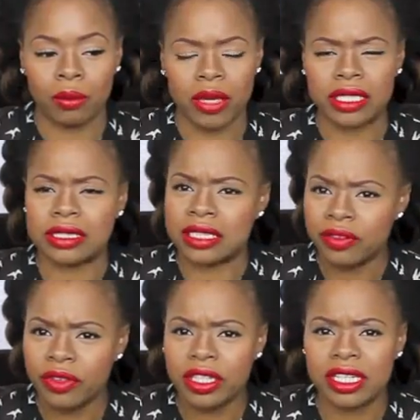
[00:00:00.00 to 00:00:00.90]
It's
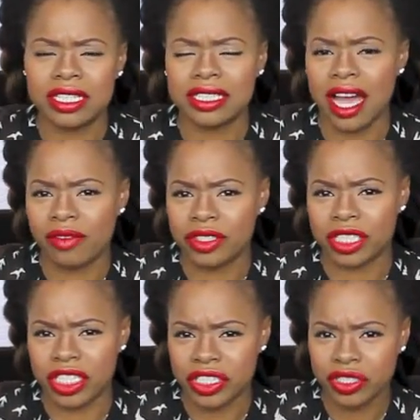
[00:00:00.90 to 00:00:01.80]
different than his
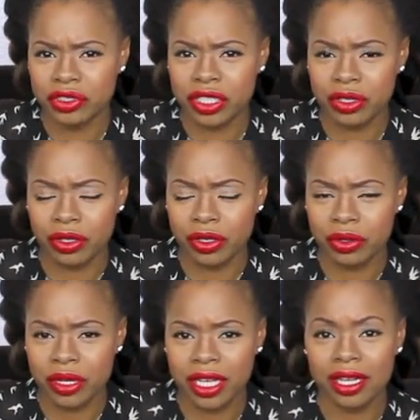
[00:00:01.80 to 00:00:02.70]
conversational
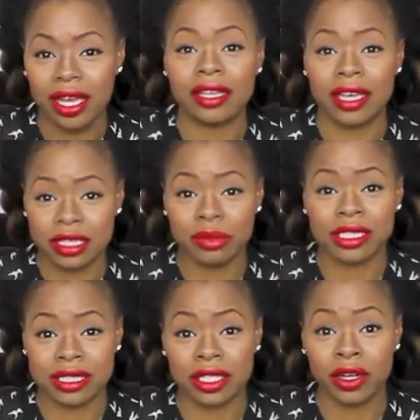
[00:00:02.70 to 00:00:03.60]
cooing, and yes, my
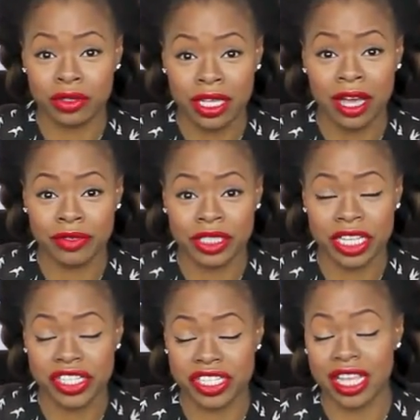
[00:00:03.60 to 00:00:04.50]
son holds
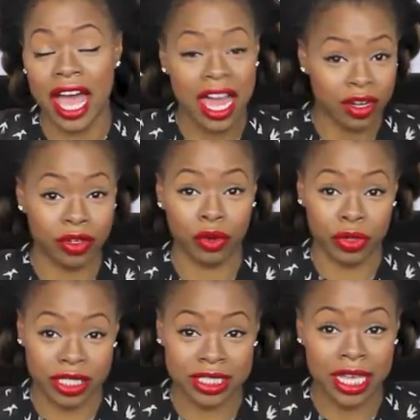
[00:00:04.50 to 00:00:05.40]
conversations. I don't know
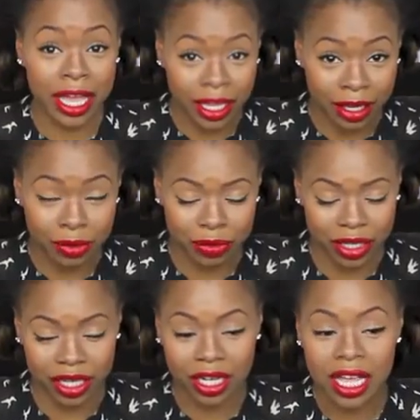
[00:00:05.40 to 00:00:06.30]
what he's saying,
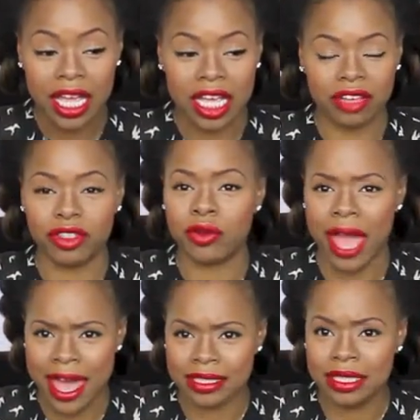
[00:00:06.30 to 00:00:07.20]
but if you
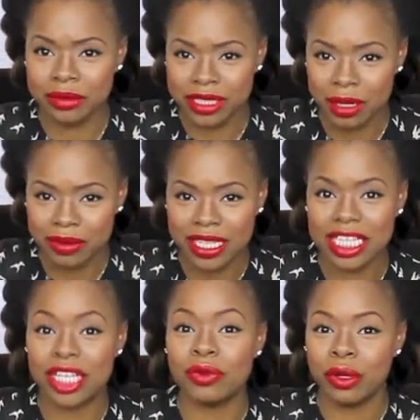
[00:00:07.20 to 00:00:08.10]
ask him something,
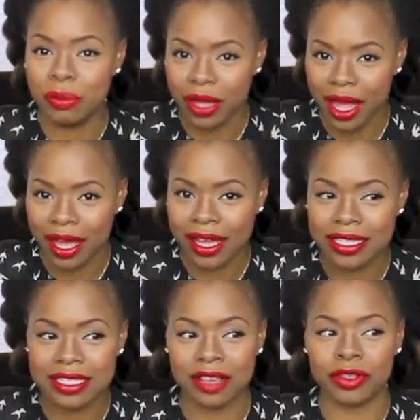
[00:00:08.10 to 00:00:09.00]
he
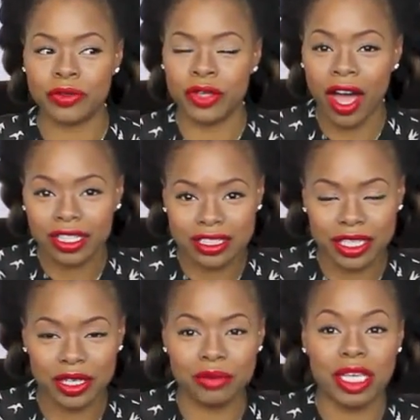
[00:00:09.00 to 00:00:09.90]
replies. If you talk to
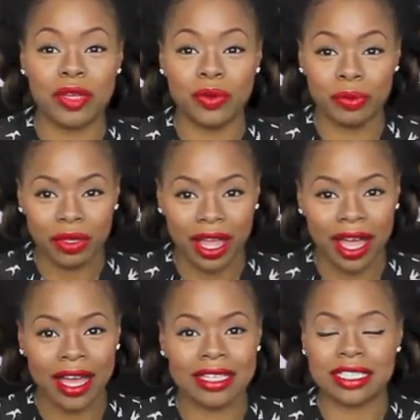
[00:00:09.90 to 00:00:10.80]
him, he
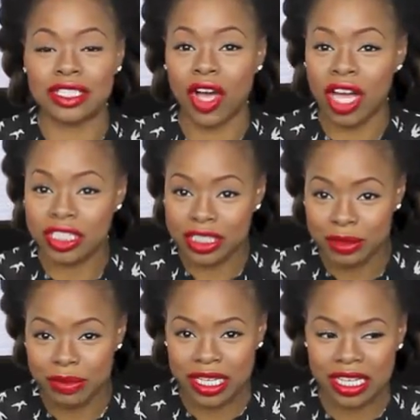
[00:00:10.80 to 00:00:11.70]
replies. He talks
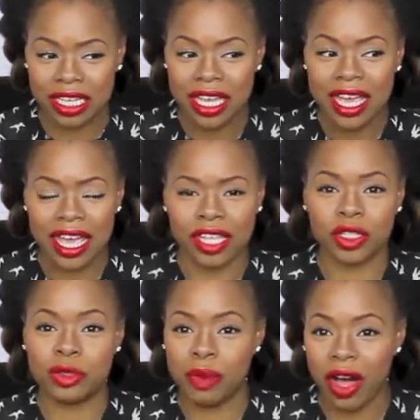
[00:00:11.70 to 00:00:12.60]
to me, and
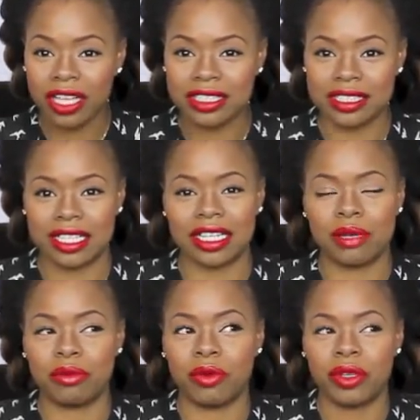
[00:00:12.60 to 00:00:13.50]
there's pauses in
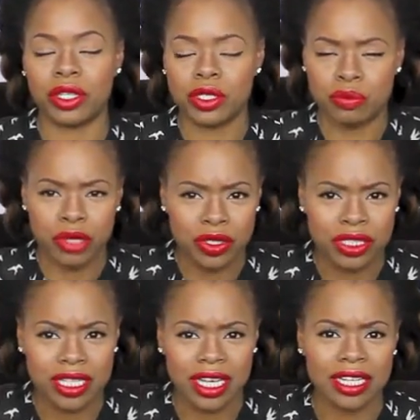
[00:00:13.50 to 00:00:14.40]
it, but when there's
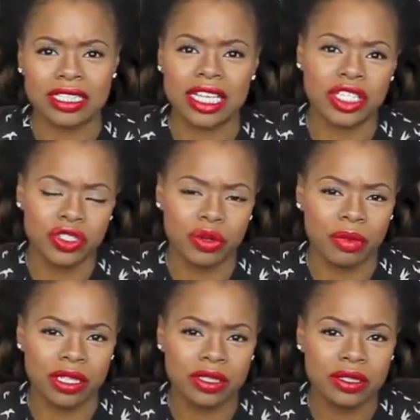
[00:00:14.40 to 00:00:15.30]
music and it's
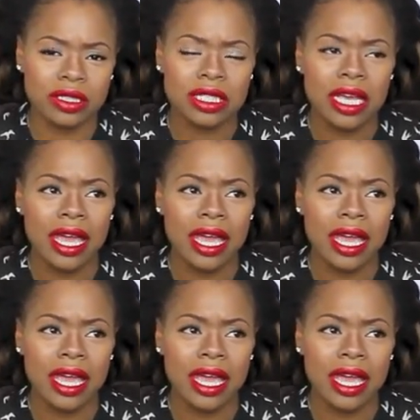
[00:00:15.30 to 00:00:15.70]
instrumentals,